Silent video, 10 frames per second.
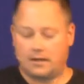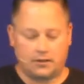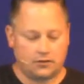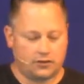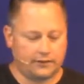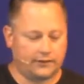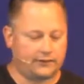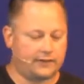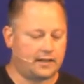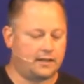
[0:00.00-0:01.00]
Jesus
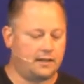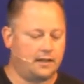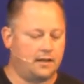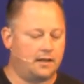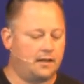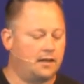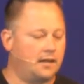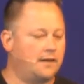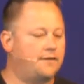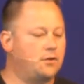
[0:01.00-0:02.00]
said,
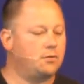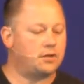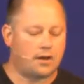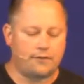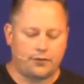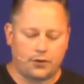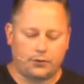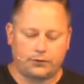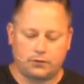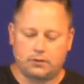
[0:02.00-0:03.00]
if you love
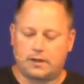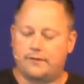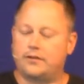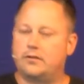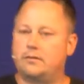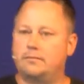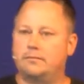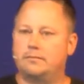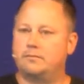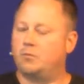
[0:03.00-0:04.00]
those who love you,
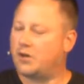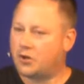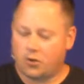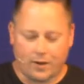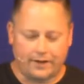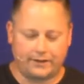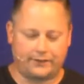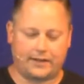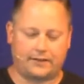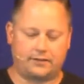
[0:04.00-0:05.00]
what credit is
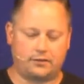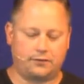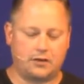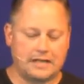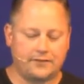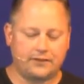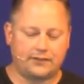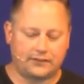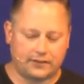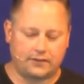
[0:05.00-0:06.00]
that to you? For even
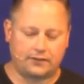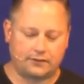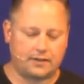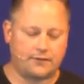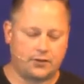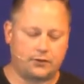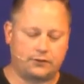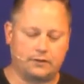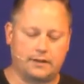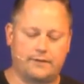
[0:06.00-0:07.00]
sinners love those
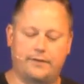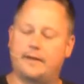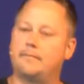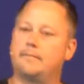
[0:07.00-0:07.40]
who love them.